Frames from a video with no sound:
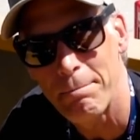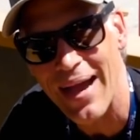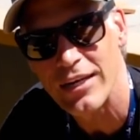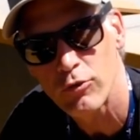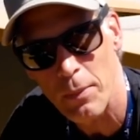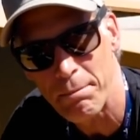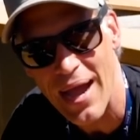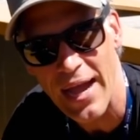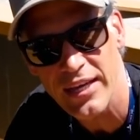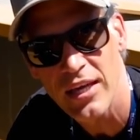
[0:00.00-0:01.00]
battery
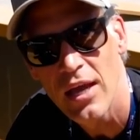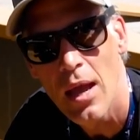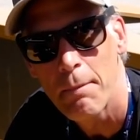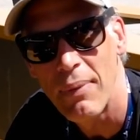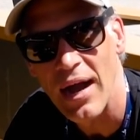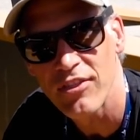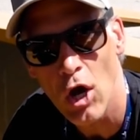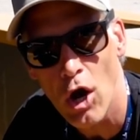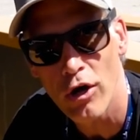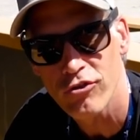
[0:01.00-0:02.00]
pack by
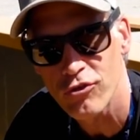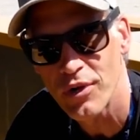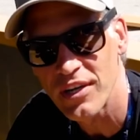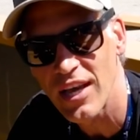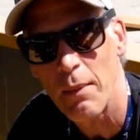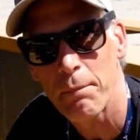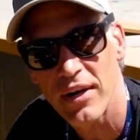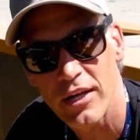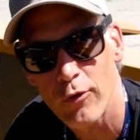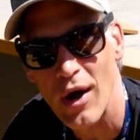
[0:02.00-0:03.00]
the Austrian
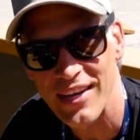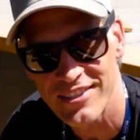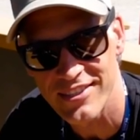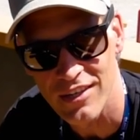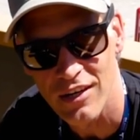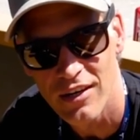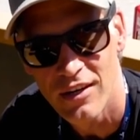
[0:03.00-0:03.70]
company Kreisel.